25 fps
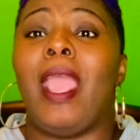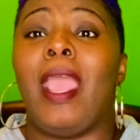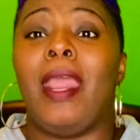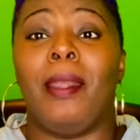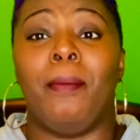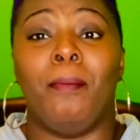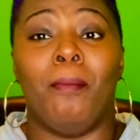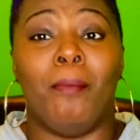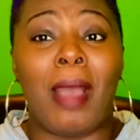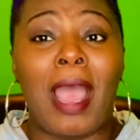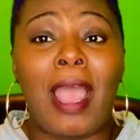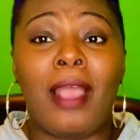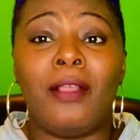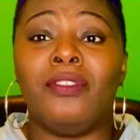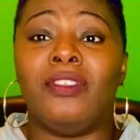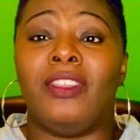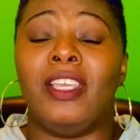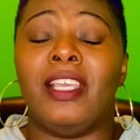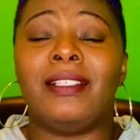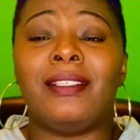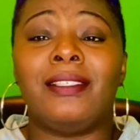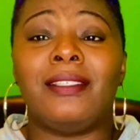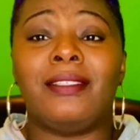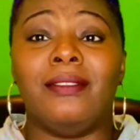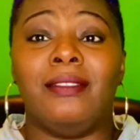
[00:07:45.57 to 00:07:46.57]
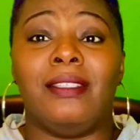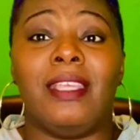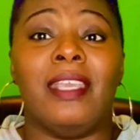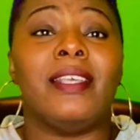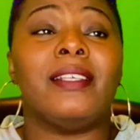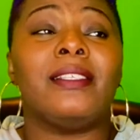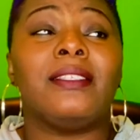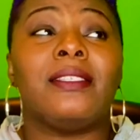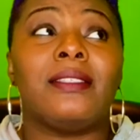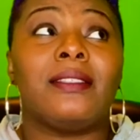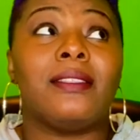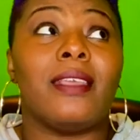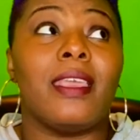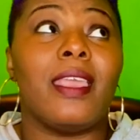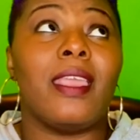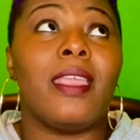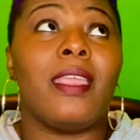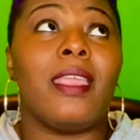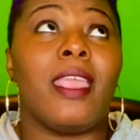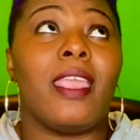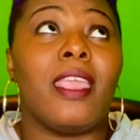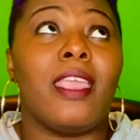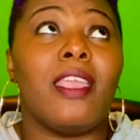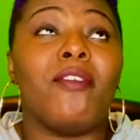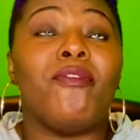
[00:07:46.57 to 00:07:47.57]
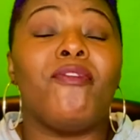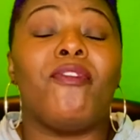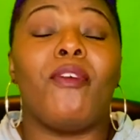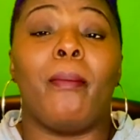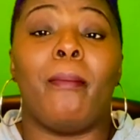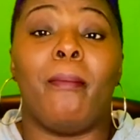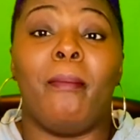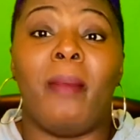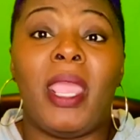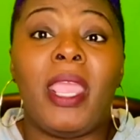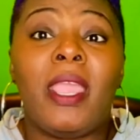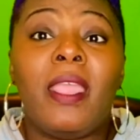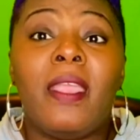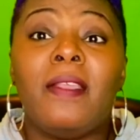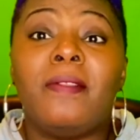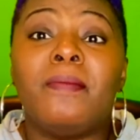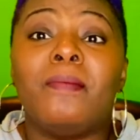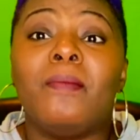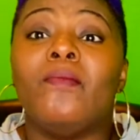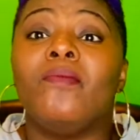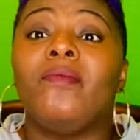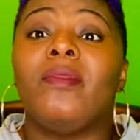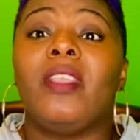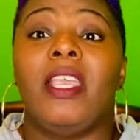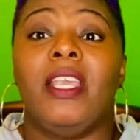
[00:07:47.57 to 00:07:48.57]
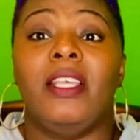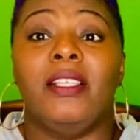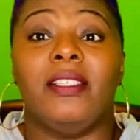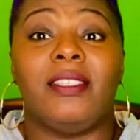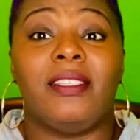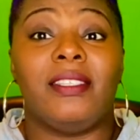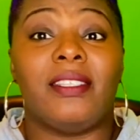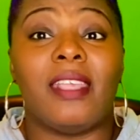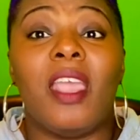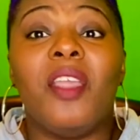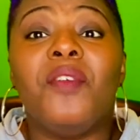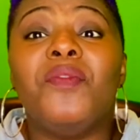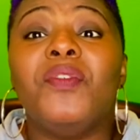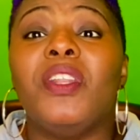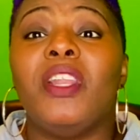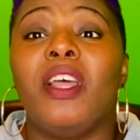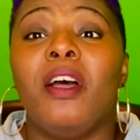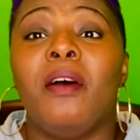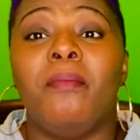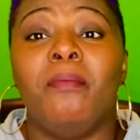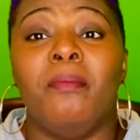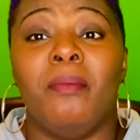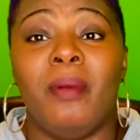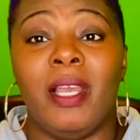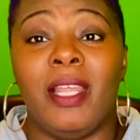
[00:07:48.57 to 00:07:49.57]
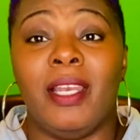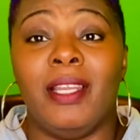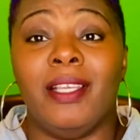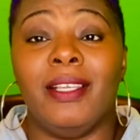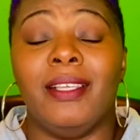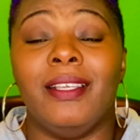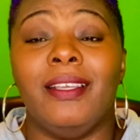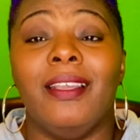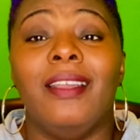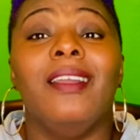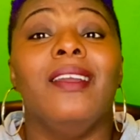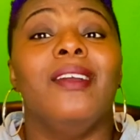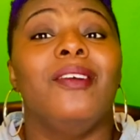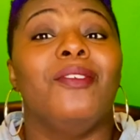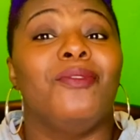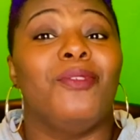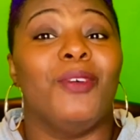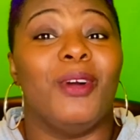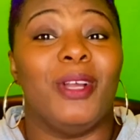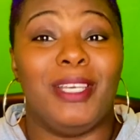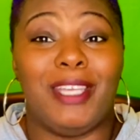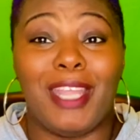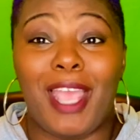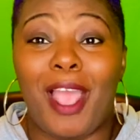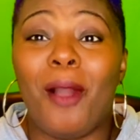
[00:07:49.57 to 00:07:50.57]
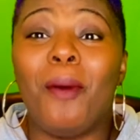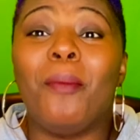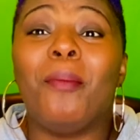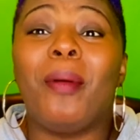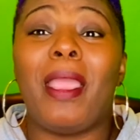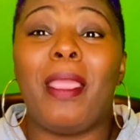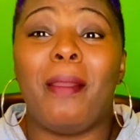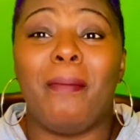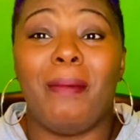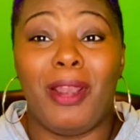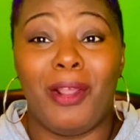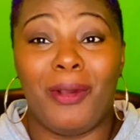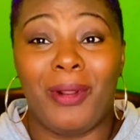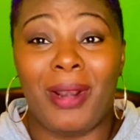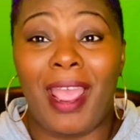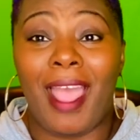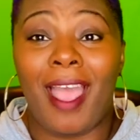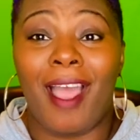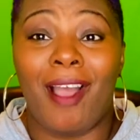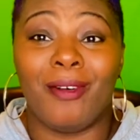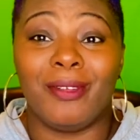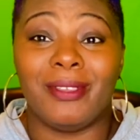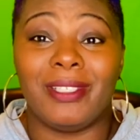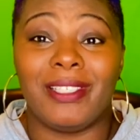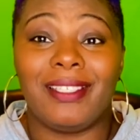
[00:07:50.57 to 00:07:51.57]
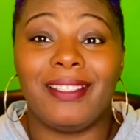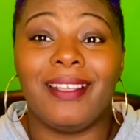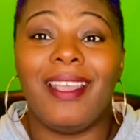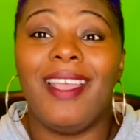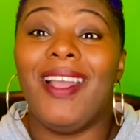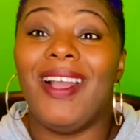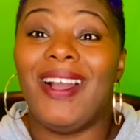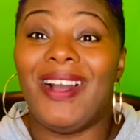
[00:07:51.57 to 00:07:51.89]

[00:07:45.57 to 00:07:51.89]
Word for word: And my this this thing here for me is saving up money for a down payment on a house.